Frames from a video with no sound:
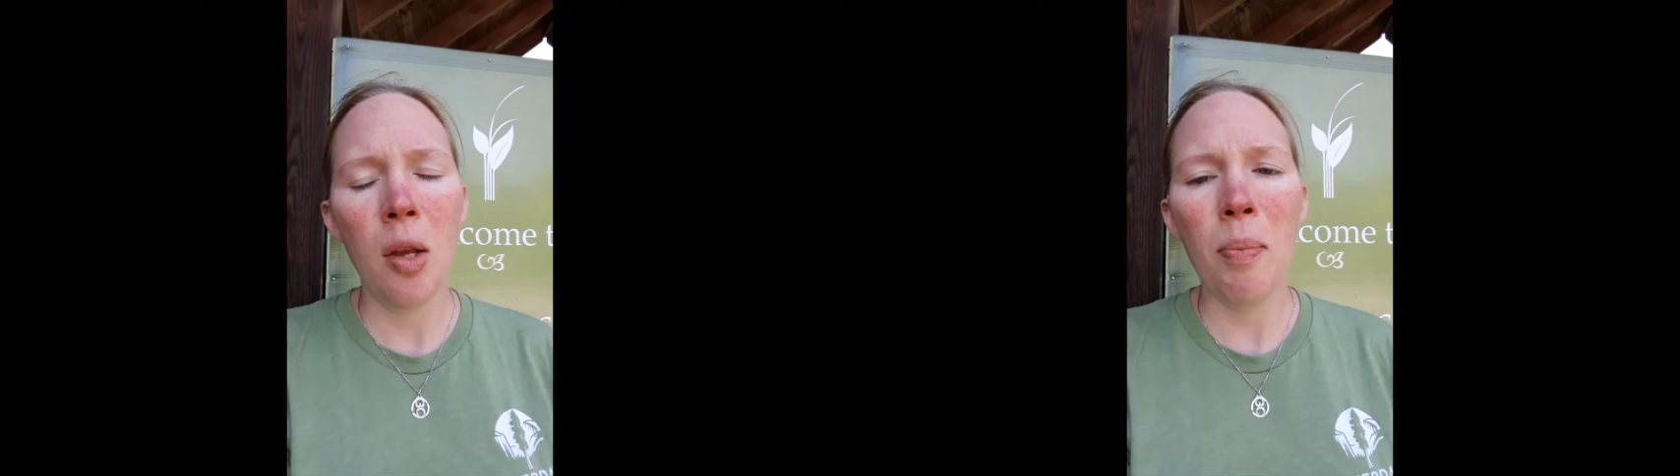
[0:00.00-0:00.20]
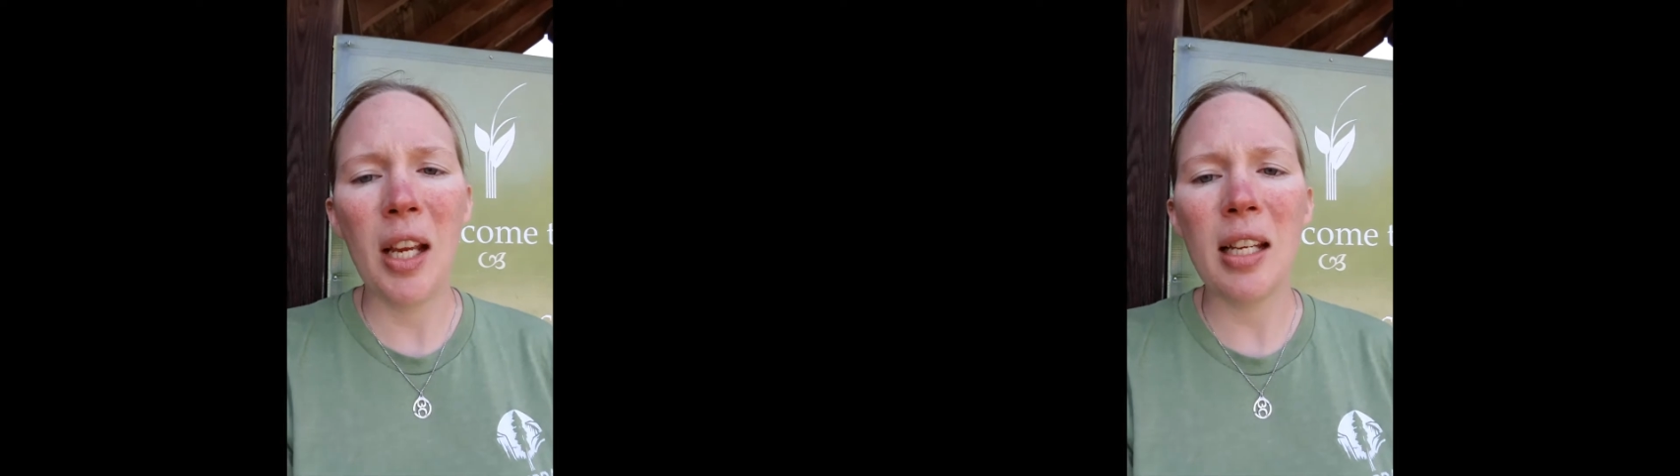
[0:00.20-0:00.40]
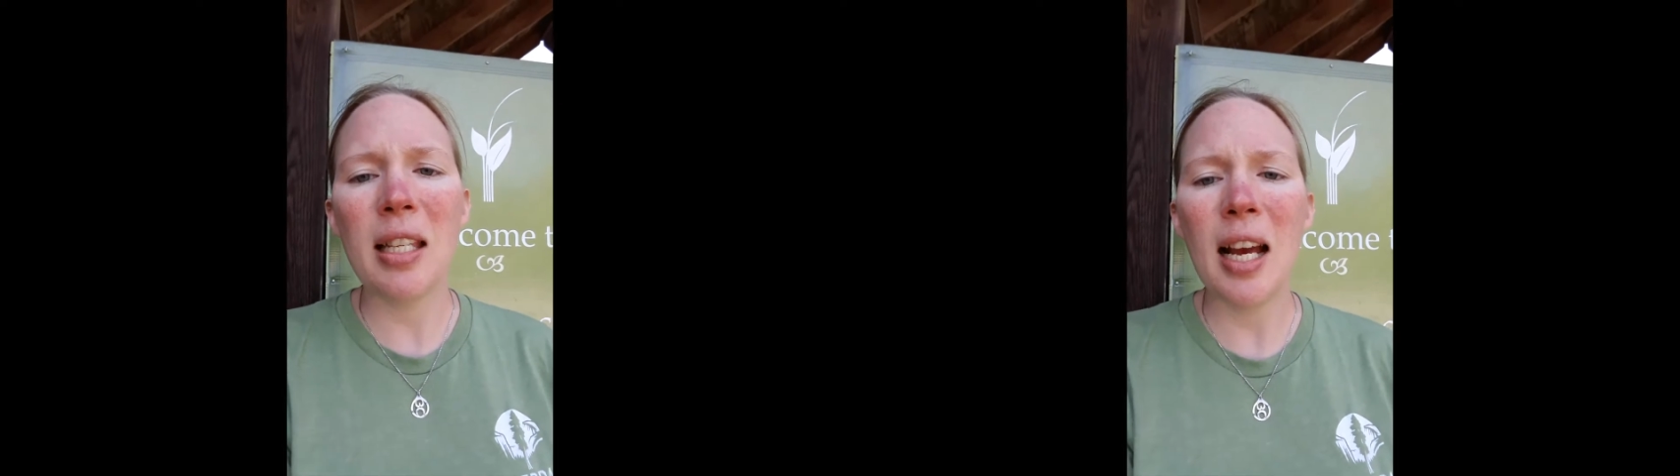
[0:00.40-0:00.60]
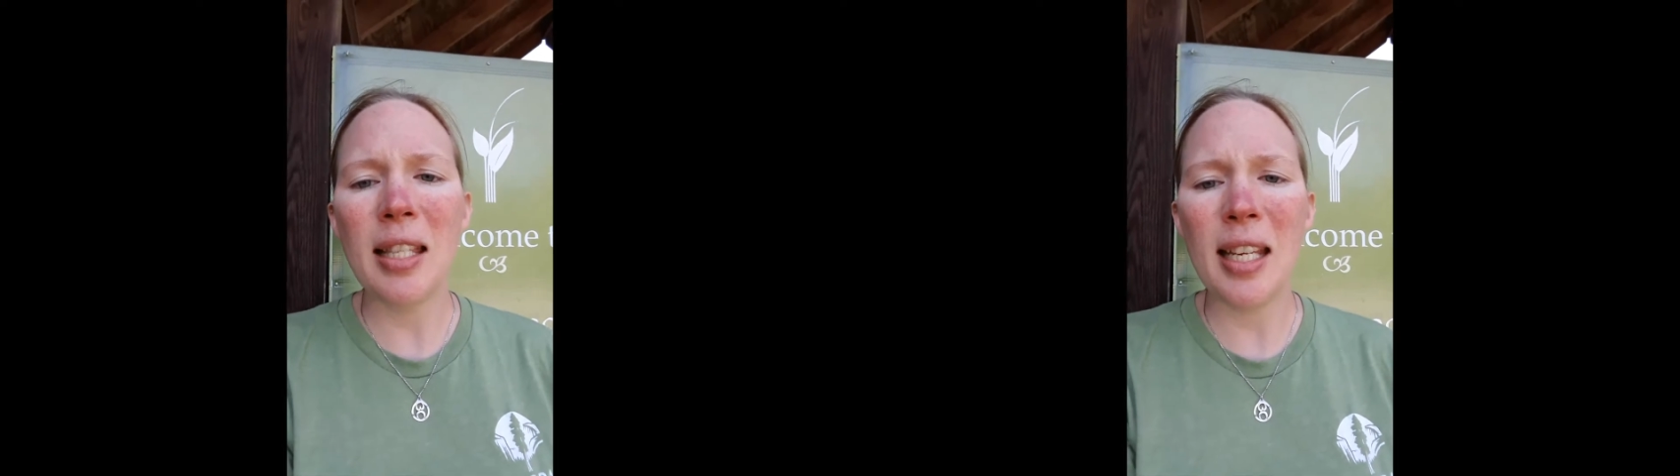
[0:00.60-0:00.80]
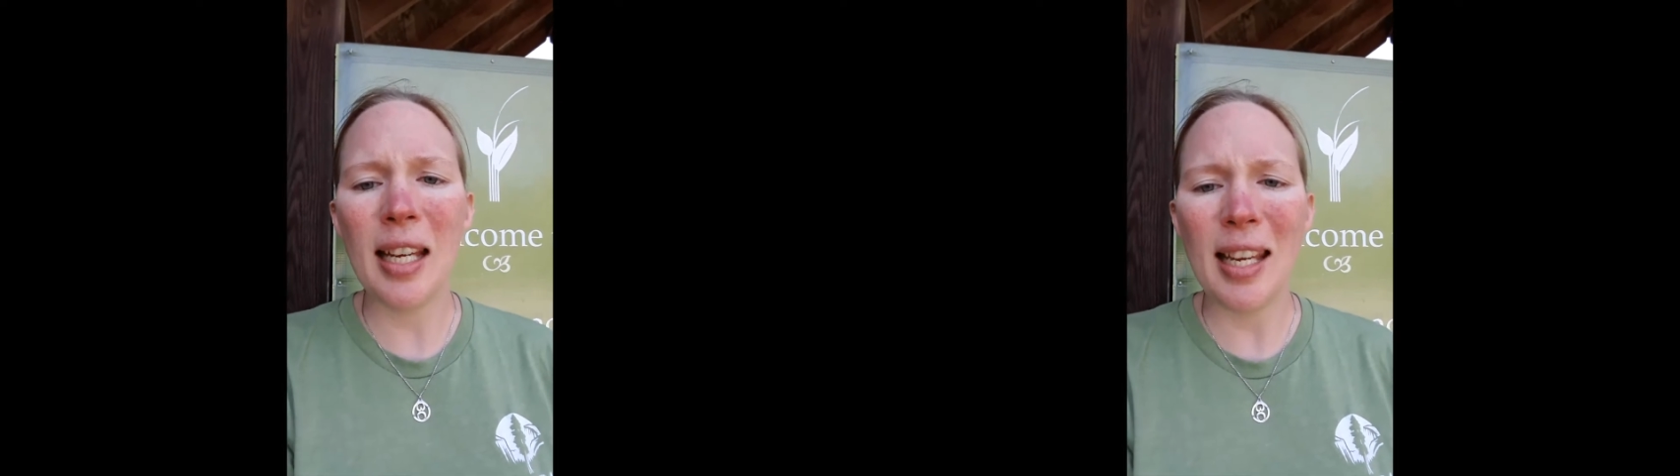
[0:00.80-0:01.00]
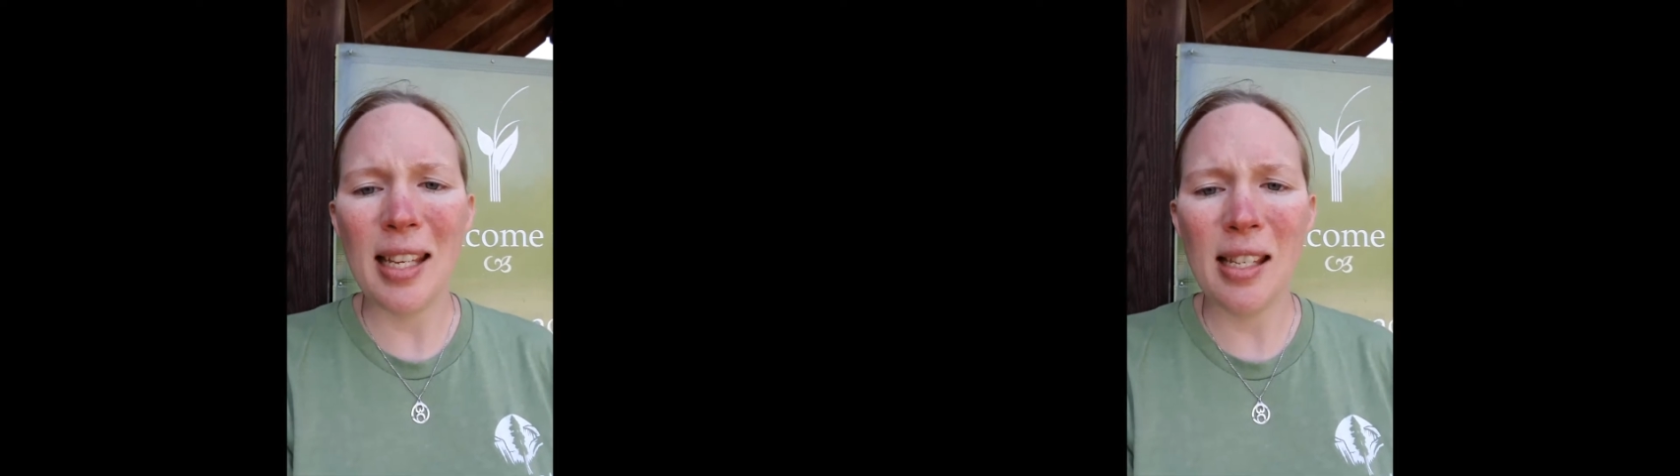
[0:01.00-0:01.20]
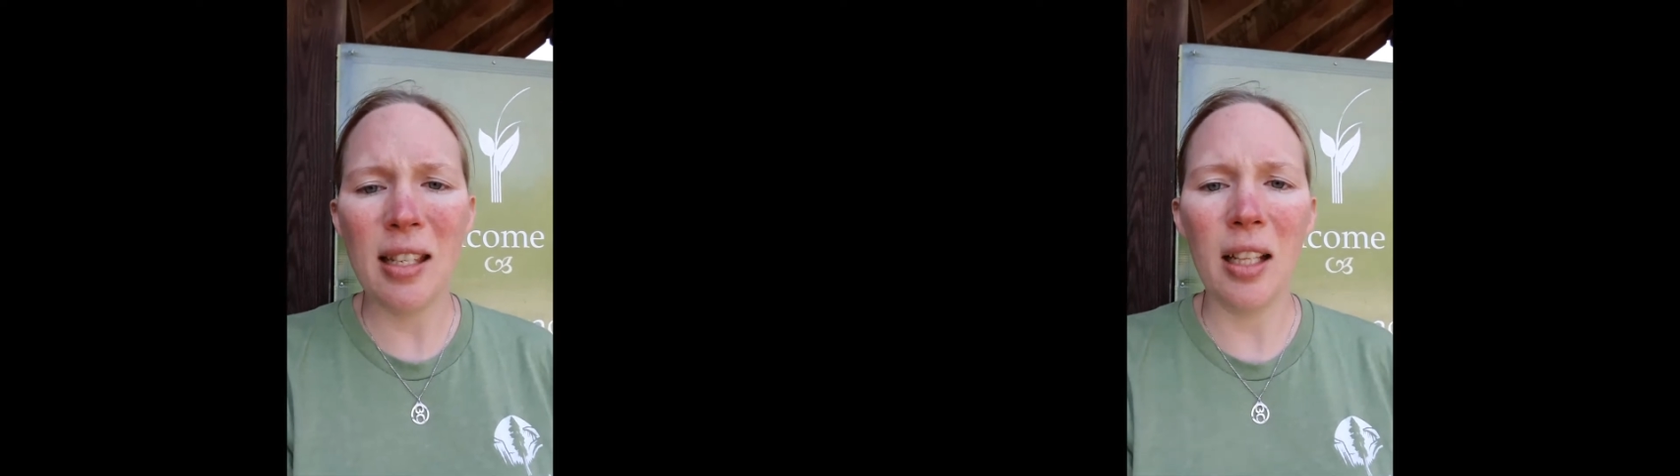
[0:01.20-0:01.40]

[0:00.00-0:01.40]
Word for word: because hunting is